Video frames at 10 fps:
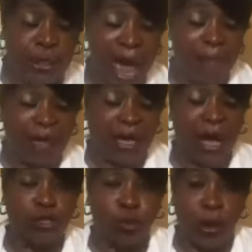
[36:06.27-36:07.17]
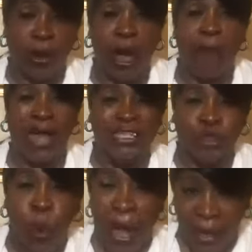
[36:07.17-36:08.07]
Not because we're coming
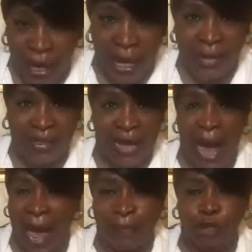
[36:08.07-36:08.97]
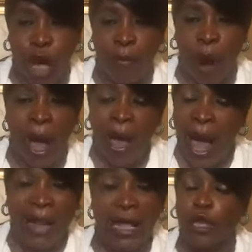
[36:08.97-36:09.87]
to end times. Come on.
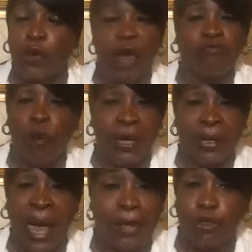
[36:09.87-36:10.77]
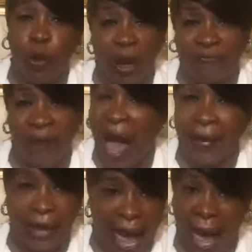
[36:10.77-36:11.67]
Hallelujah. We can't unify
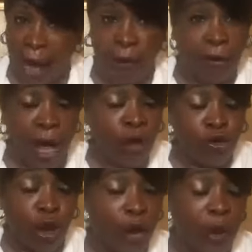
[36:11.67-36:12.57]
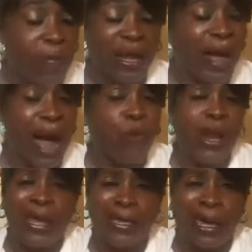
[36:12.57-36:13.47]
now. Glory be to God.
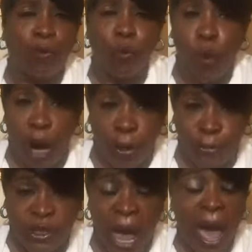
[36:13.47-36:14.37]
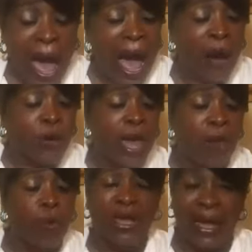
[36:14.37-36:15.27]
When it get worse, how
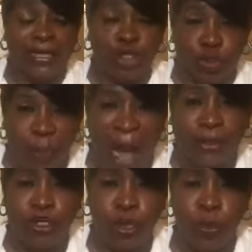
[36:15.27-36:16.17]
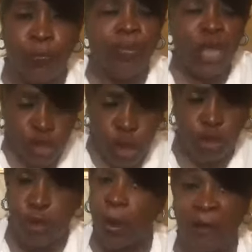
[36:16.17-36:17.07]
can we expect to, to
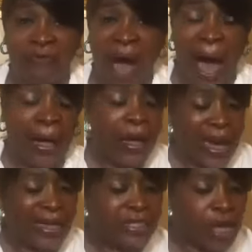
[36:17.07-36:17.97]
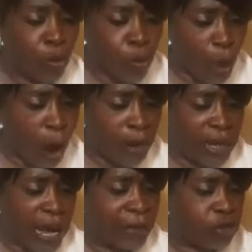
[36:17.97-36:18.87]
unify and to
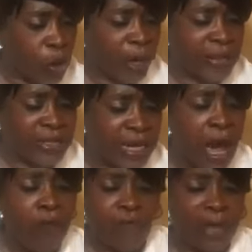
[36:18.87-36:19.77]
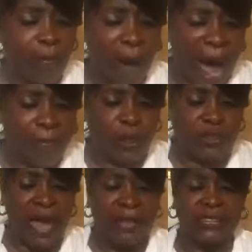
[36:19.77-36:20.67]
walk in unity? For the Bible
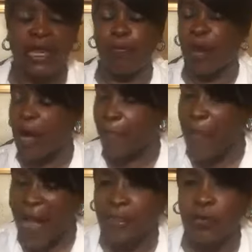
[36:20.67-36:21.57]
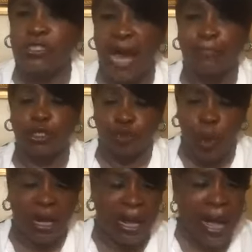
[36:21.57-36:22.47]
says in the book of Matthew chapter
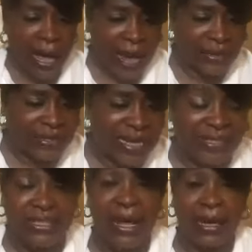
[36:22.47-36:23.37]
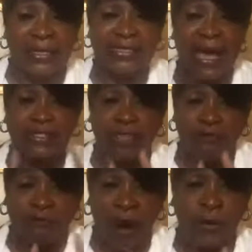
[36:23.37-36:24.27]
20 and 16, he says, the
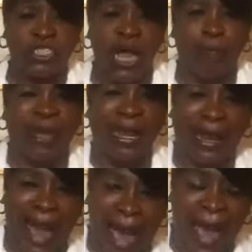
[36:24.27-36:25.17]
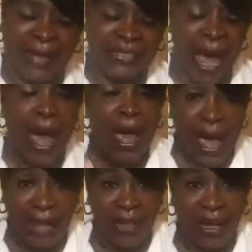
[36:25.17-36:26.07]
first shall be last
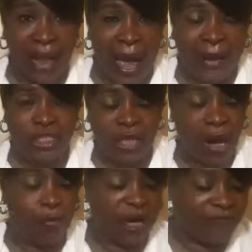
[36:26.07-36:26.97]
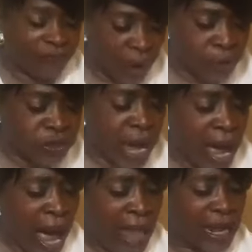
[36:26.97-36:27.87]
and the last shall be first.
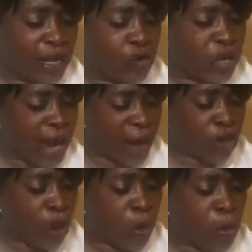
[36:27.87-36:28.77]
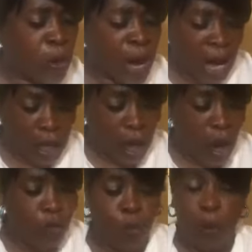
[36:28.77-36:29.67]
Hallelujah. That go
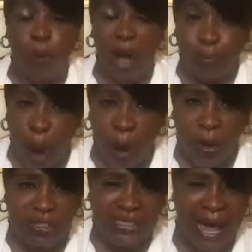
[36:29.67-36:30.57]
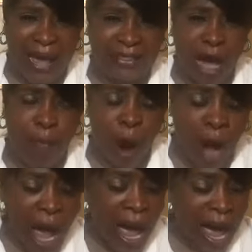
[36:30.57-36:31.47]
along with what Paul says. Come
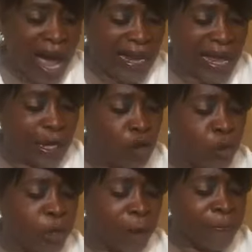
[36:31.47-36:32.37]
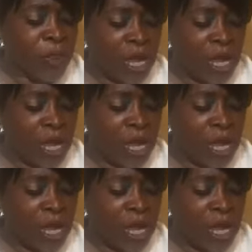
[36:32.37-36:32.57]
on. Hallelujah.